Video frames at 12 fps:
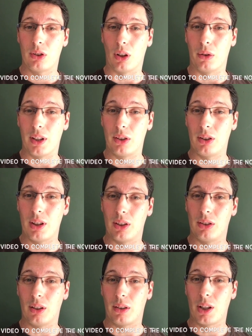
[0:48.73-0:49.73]
So
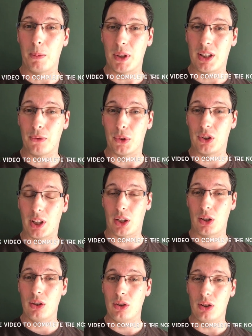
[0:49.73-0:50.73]
there's a couple of different
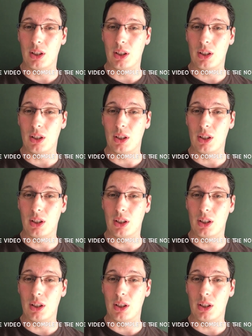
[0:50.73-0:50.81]
sections.